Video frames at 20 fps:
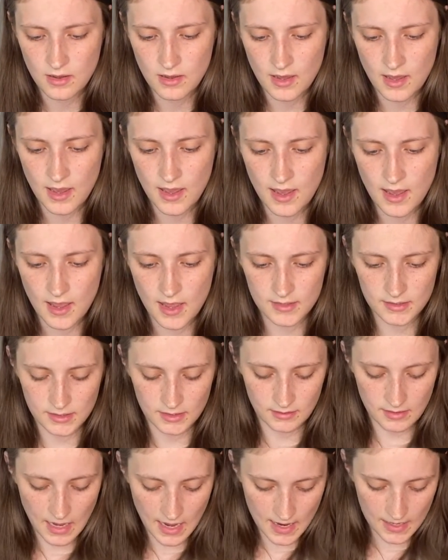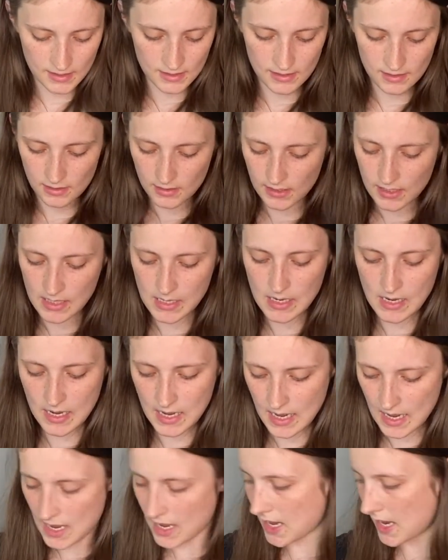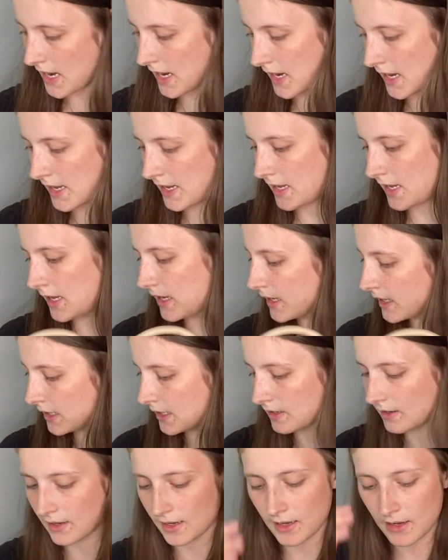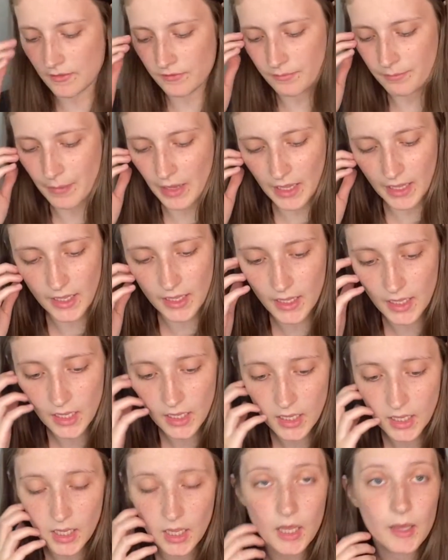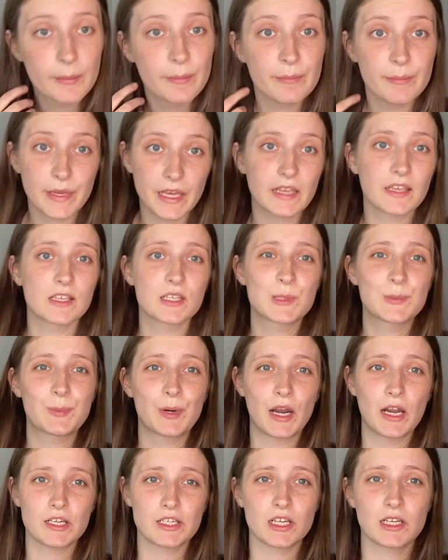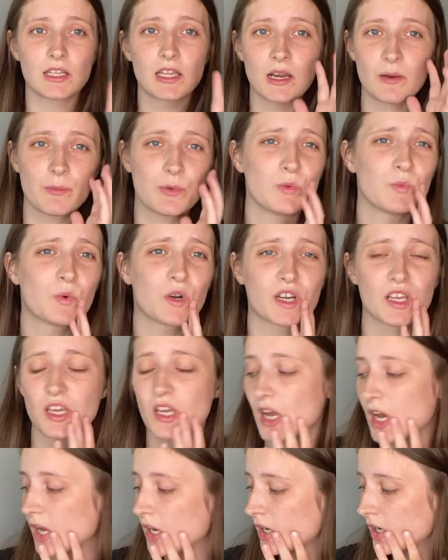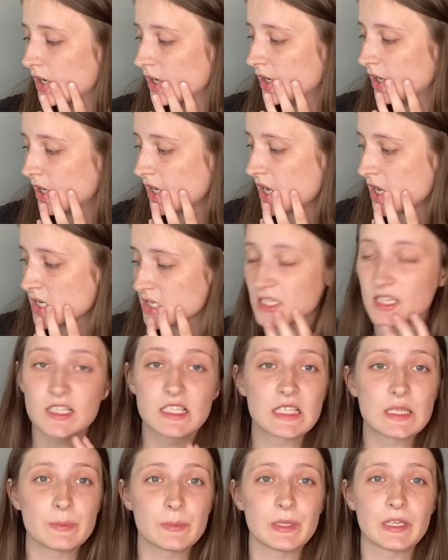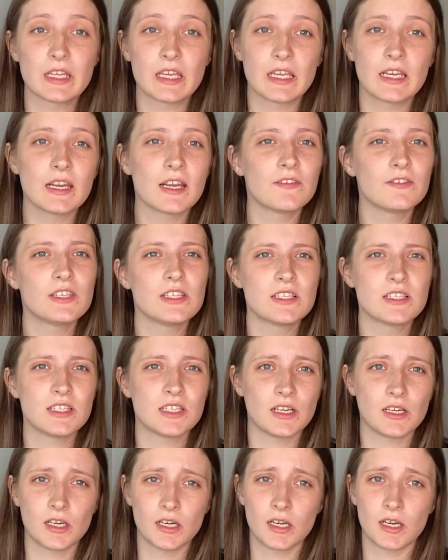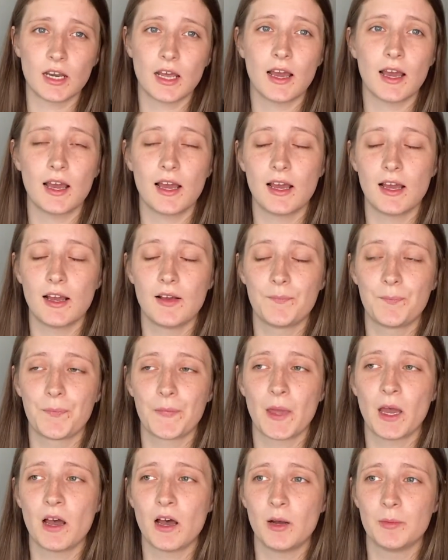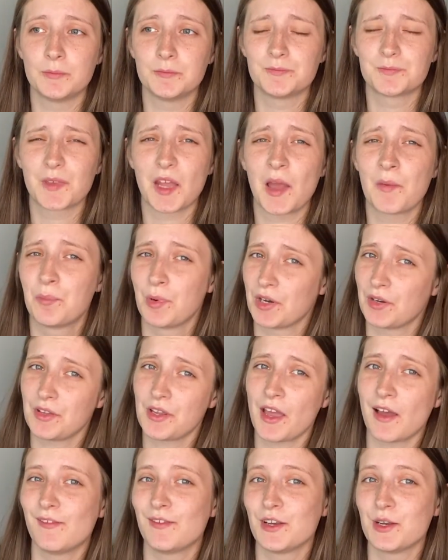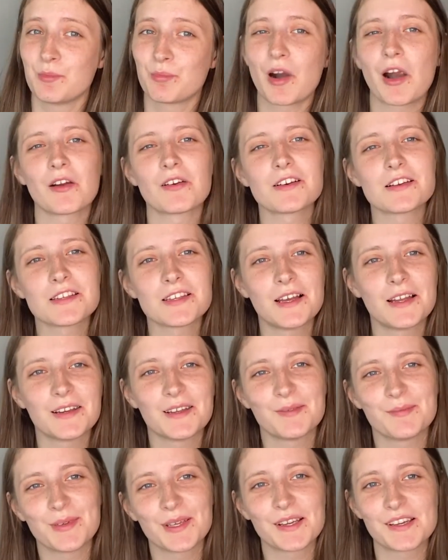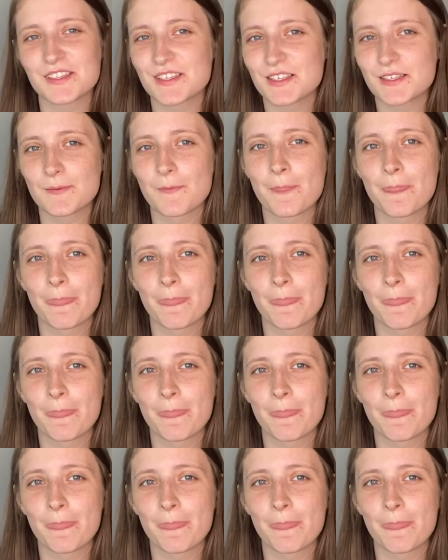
And lastly, I have my biggest project that I've been working on since the beginning of this year, and I barely have any progress on it because